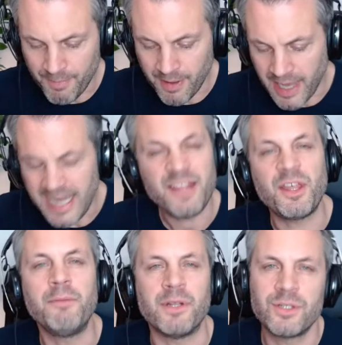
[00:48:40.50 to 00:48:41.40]

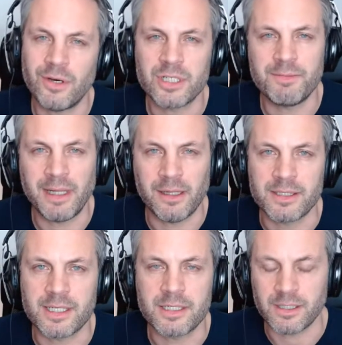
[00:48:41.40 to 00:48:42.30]
anything but talk to my little
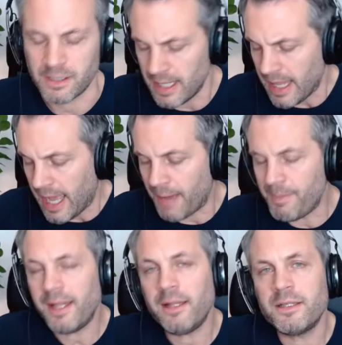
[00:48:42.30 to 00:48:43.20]
sister. And my
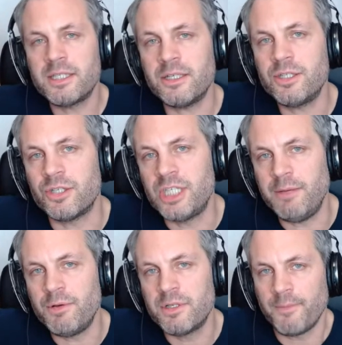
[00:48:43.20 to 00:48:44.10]
little sister, she
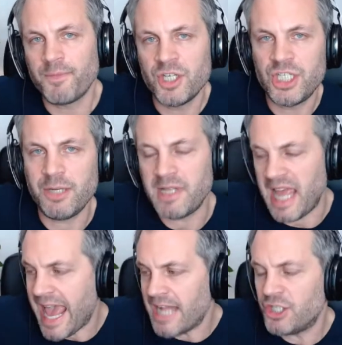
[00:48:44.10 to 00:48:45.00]
would
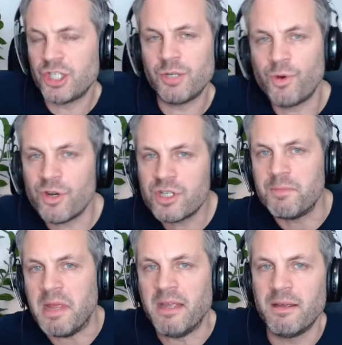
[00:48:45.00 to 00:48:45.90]
edge towards
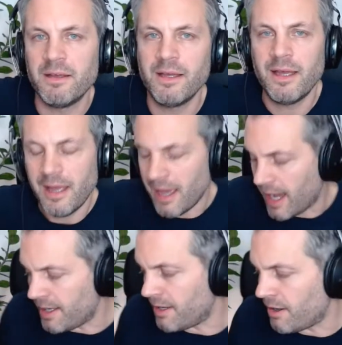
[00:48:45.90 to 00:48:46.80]
me.
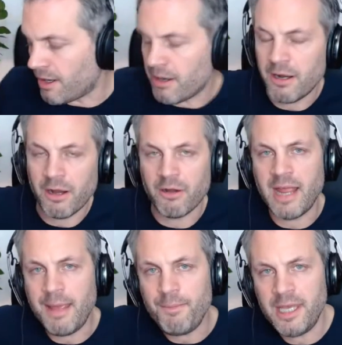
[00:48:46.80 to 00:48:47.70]
And her
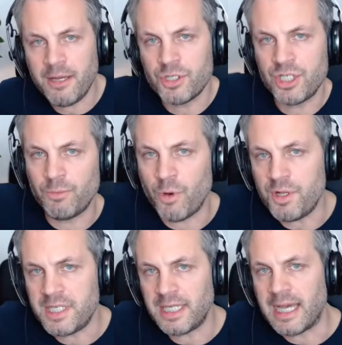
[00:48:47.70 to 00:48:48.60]
aim here is she'd
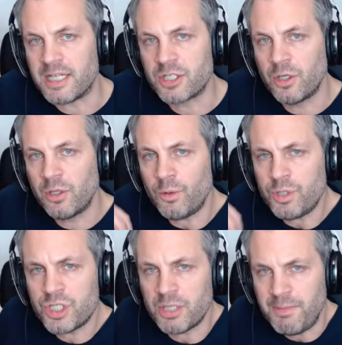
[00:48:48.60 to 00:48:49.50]
want to get as
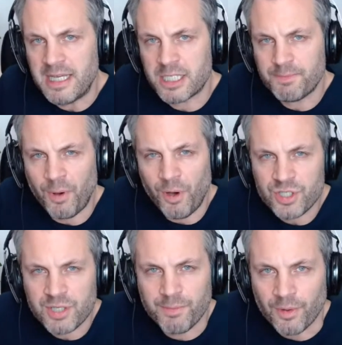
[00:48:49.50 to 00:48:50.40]
close to me as
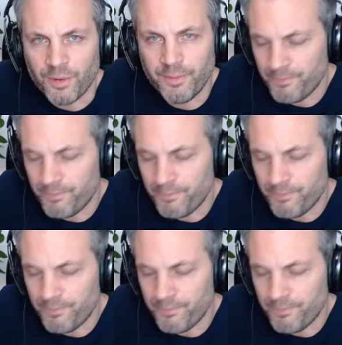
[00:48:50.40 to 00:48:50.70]
possible